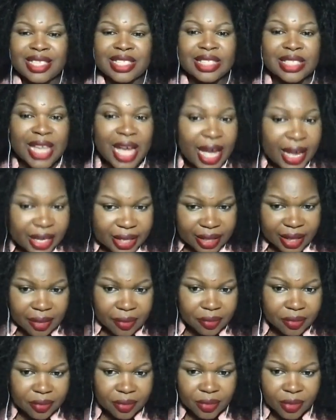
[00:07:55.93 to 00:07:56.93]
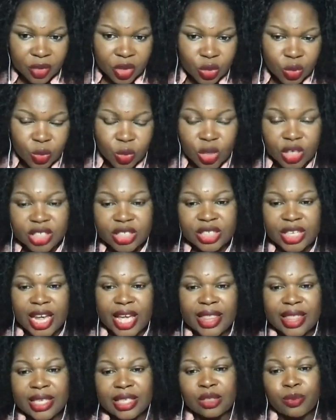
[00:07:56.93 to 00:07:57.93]
tag them, or
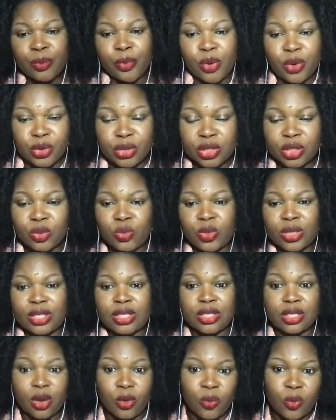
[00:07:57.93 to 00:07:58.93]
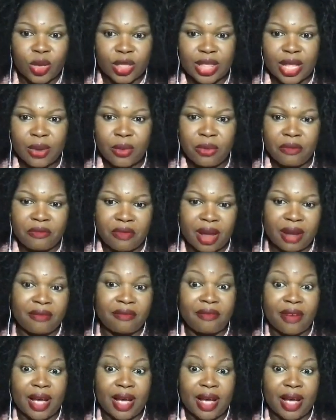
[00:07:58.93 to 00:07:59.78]
share this post with someone that will find